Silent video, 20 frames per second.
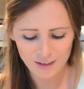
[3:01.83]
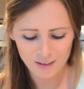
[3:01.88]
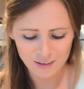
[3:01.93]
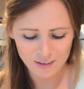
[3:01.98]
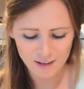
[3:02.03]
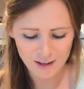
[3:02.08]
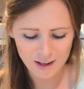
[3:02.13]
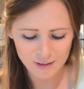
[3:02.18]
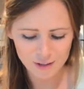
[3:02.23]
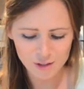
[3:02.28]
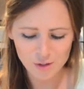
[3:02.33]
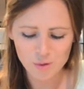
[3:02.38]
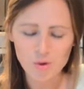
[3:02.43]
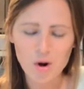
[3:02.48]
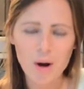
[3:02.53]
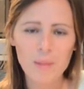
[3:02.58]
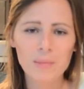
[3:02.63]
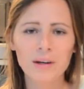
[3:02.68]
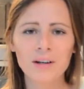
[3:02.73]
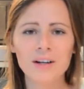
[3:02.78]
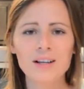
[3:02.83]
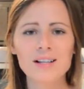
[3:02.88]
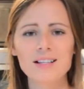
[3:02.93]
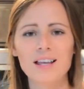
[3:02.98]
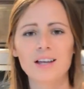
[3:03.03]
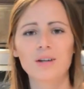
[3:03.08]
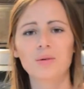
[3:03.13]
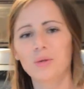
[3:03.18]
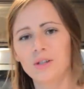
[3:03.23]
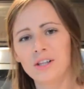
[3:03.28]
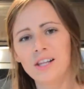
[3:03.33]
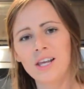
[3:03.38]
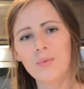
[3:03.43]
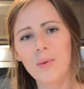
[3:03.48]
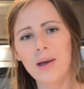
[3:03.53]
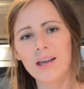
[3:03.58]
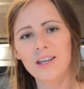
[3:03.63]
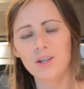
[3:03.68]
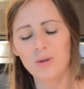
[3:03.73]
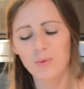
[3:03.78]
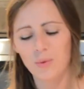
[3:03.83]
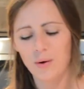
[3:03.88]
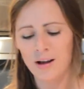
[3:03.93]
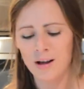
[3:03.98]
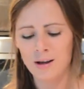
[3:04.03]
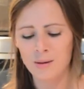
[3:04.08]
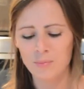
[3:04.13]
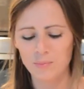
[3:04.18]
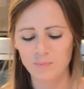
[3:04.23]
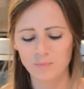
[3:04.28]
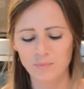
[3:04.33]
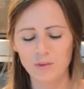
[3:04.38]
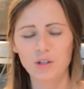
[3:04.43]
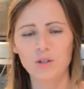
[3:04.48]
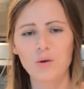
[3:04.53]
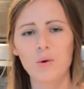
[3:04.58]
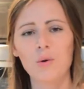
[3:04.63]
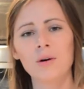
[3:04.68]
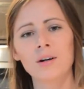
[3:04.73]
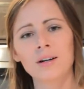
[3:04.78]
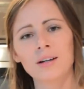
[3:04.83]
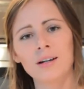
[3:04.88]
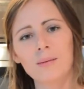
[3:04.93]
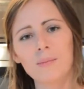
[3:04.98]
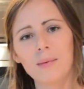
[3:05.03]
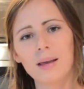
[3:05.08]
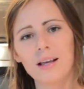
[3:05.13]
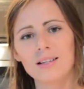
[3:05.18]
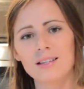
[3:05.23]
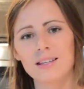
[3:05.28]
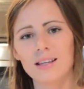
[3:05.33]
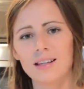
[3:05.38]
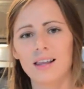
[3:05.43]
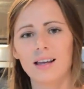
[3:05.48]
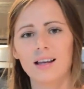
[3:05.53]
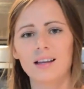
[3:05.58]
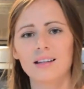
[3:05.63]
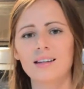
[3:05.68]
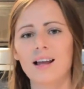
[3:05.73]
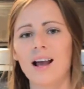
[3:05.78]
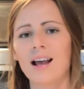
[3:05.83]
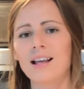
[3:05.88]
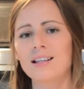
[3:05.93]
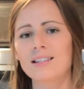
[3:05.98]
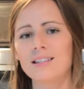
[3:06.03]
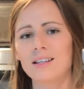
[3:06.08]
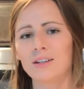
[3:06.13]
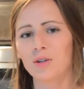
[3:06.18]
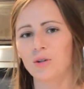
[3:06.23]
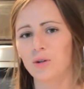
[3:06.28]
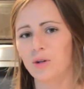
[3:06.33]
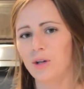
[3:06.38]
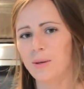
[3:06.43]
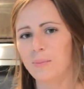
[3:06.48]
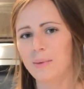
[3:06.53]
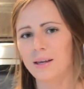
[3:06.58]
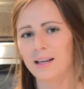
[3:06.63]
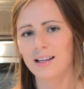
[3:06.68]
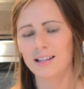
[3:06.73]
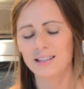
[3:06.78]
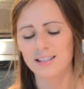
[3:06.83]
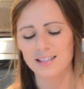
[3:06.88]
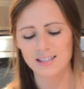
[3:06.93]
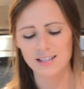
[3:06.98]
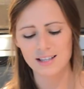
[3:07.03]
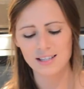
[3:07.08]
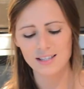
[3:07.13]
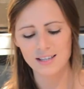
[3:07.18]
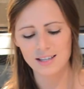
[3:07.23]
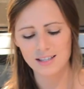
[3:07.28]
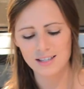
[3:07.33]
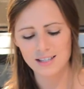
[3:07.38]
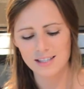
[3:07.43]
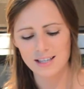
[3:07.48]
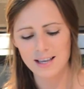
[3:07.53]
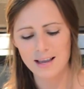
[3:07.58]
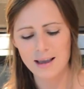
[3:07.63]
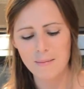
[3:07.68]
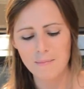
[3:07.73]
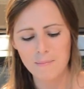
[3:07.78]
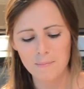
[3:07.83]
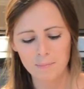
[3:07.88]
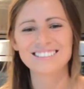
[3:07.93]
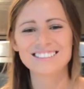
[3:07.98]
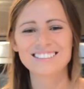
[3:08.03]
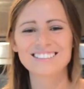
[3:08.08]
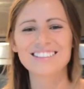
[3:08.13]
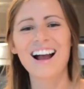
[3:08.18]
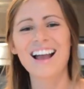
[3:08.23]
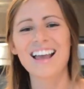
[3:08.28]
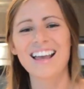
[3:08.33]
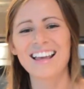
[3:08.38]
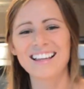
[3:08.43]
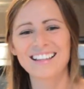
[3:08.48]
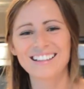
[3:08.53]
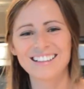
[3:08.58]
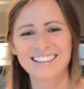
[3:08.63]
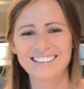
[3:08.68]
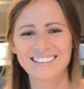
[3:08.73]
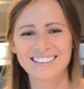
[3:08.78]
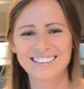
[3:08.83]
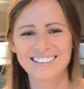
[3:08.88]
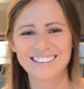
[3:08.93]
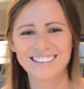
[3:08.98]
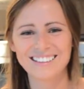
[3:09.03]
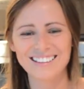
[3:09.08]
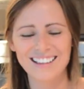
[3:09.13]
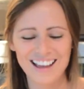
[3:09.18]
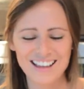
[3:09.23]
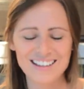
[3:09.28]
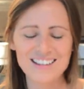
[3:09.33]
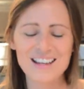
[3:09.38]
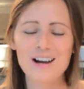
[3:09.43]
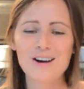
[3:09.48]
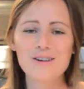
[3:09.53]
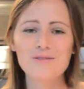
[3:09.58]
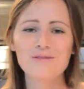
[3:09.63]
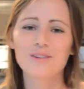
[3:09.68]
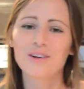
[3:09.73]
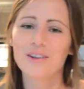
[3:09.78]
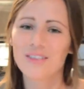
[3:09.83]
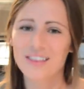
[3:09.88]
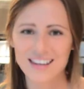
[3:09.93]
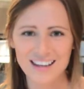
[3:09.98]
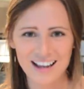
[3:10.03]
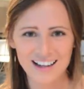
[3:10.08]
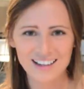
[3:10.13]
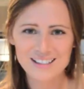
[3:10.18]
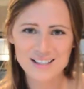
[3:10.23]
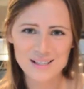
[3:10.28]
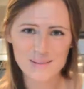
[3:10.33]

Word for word: The strawberries like really wake you up. The yogurt, it makes it like a nice and creamy consistency. Try it. And now for the next